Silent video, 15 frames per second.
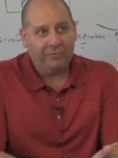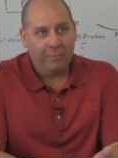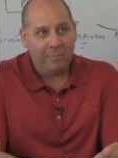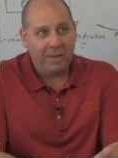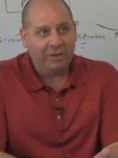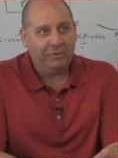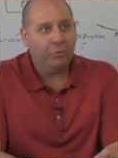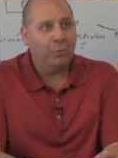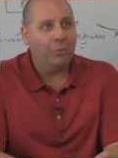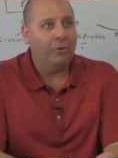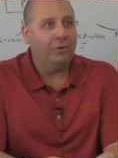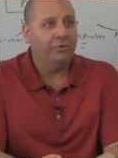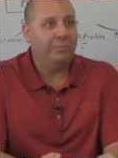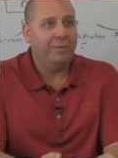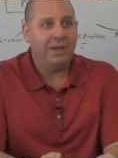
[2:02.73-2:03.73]
from
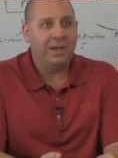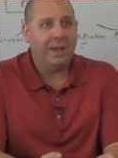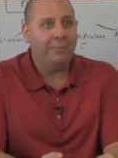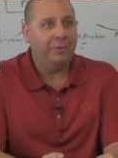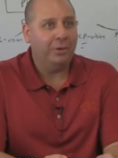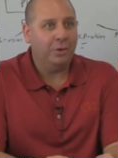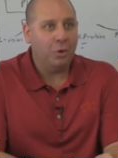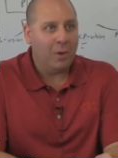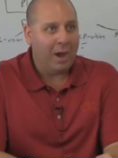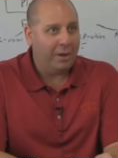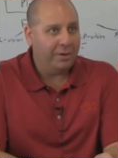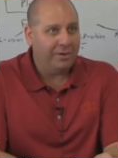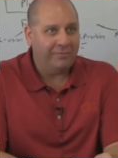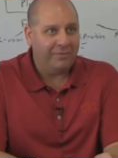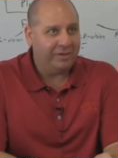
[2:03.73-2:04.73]
mentors, being able to go
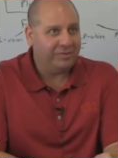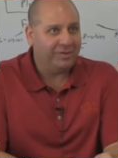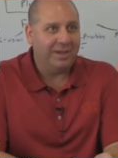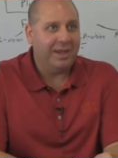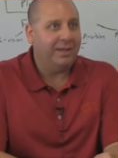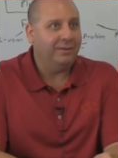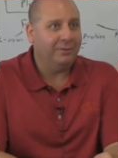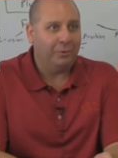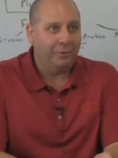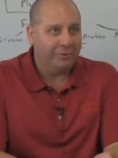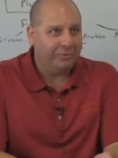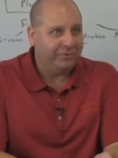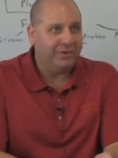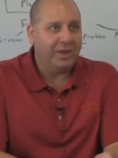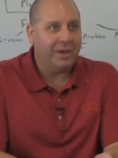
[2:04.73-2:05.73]
out and investigate,
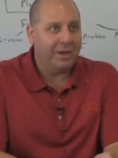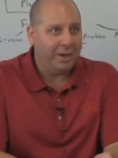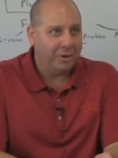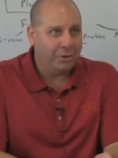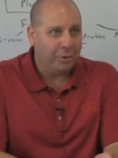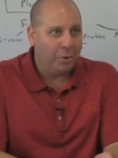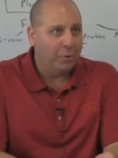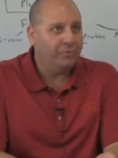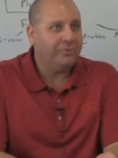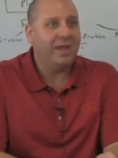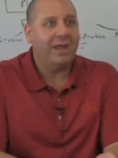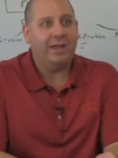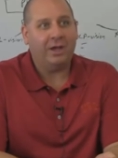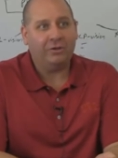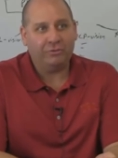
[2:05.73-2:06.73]
learn, study on your own,
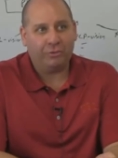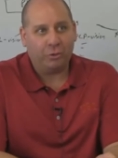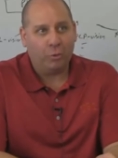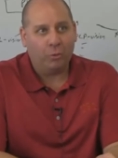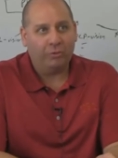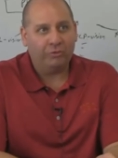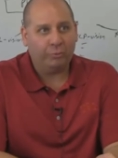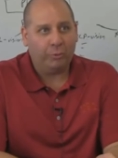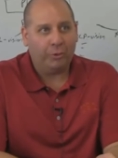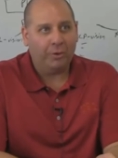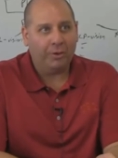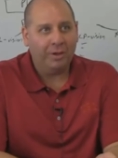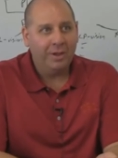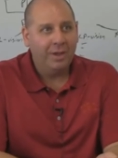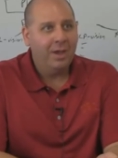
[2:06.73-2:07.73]
take extra
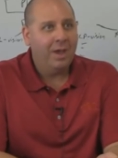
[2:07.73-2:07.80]
coursework,